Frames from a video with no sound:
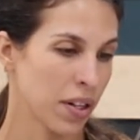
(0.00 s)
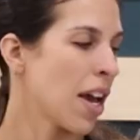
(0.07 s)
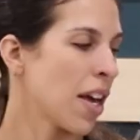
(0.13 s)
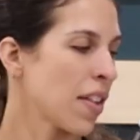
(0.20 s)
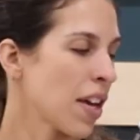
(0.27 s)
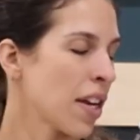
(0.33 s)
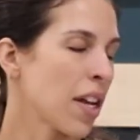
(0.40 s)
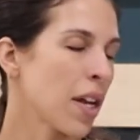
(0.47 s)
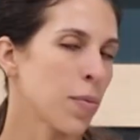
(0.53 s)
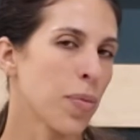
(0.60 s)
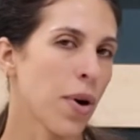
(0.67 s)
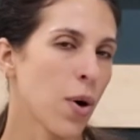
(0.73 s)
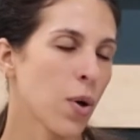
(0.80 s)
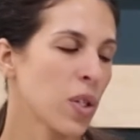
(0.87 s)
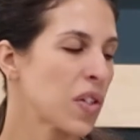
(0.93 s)
And then in
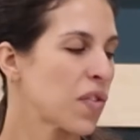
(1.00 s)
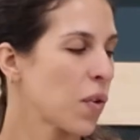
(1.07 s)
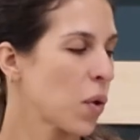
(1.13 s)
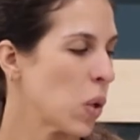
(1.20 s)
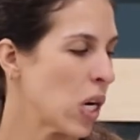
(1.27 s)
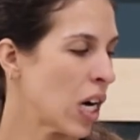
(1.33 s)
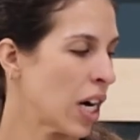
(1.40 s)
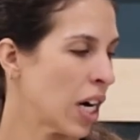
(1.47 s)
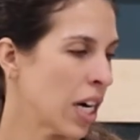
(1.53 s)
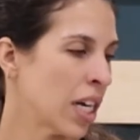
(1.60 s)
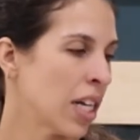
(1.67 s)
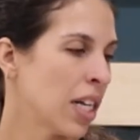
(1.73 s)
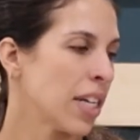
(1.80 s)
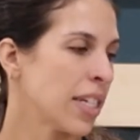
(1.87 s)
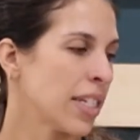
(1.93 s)
pose
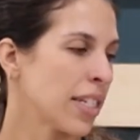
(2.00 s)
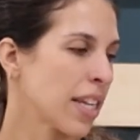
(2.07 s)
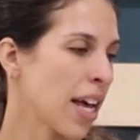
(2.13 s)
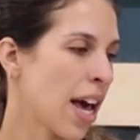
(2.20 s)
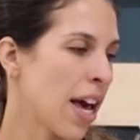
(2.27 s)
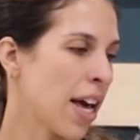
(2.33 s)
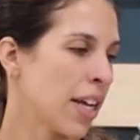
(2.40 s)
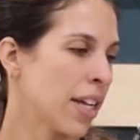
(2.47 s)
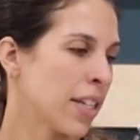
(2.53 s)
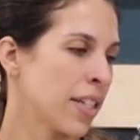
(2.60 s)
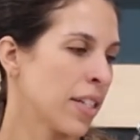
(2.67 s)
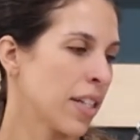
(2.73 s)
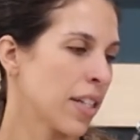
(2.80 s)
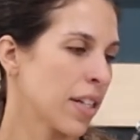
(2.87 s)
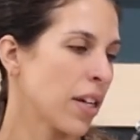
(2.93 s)
4, he
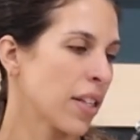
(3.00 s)
says,